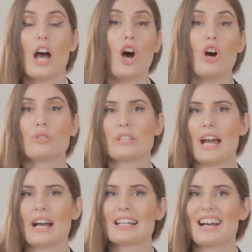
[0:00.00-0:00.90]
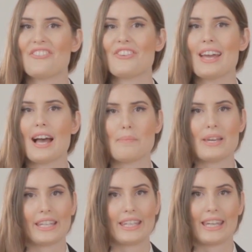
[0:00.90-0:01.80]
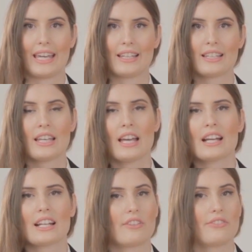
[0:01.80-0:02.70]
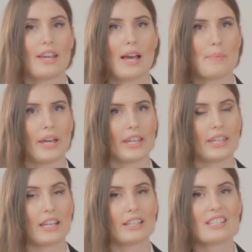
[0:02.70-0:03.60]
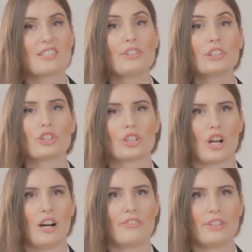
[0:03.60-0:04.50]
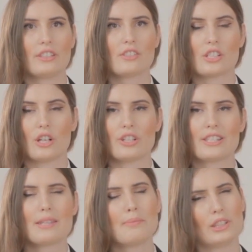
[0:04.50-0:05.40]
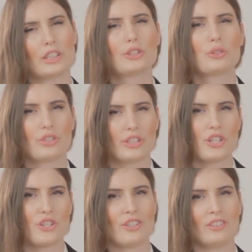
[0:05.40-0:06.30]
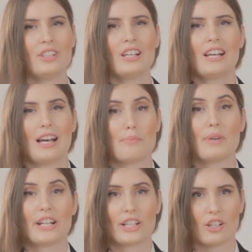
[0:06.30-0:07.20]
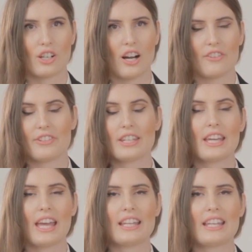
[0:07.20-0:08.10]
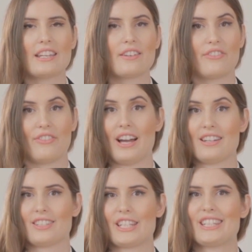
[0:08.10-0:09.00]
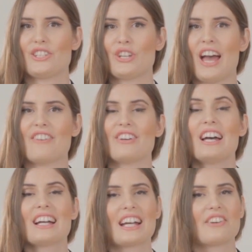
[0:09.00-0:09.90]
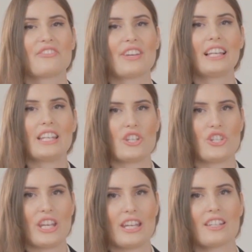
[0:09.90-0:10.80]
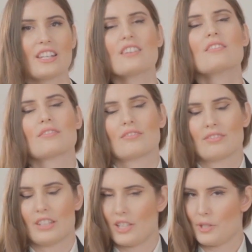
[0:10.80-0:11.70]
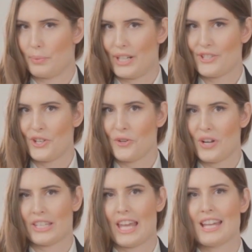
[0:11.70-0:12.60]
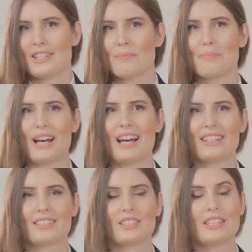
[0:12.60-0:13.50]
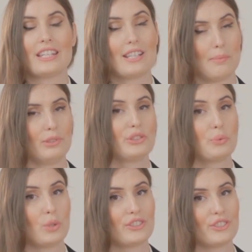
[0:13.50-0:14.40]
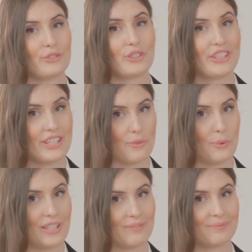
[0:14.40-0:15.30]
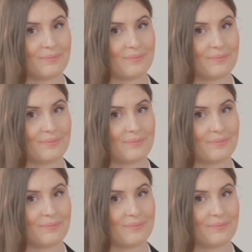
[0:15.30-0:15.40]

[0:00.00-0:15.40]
oh yeah, café américain. Café américain is filtered coffee, so it's similar to traditional American coffee. And then finally you have café léger, espresso again, but they double the water for this one.